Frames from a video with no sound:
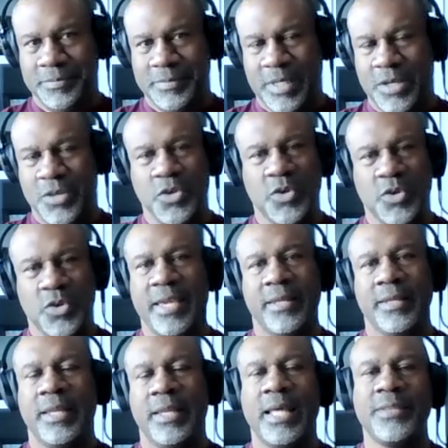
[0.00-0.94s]
No, you
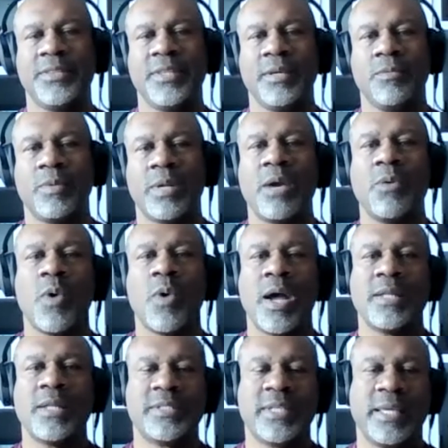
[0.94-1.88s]
can't. And I think when I
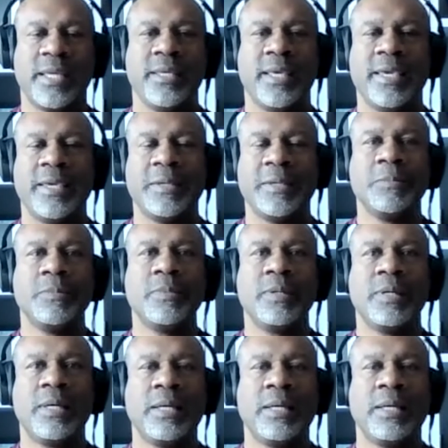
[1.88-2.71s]
watched that game,